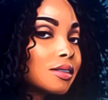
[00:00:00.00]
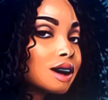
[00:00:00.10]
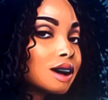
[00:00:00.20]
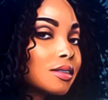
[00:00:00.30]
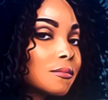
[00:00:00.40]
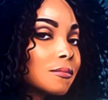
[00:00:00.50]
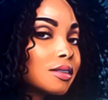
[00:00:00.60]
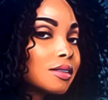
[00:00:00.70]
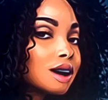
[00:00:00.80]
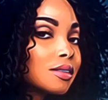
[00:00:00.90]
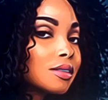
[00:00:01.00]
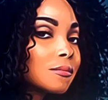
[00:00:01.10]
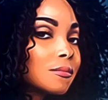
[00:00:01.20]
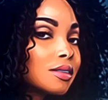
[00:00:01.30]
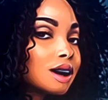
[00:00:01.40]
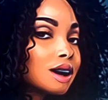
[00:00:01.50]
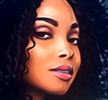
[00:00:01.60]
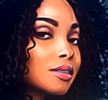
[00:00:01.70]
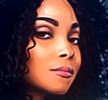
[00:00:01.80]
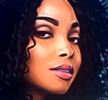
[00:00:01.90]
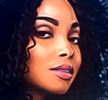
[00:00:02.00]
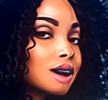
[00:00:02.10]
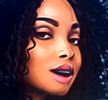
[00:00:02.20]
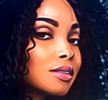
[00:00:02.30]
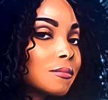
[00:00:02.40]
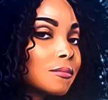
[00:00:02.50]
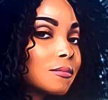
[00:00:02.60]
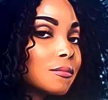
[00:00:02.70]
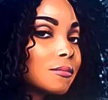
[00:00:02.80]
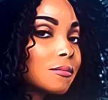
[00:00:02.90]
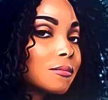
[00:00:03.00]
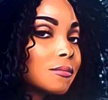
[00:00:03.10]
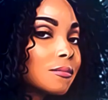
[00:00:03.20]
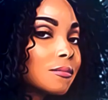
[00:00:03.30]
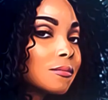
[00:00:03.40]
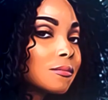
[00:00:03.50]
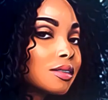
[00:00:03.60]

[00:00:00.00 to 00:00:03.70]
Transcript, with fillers: Don't try to flip it to him seeing it as a man's world.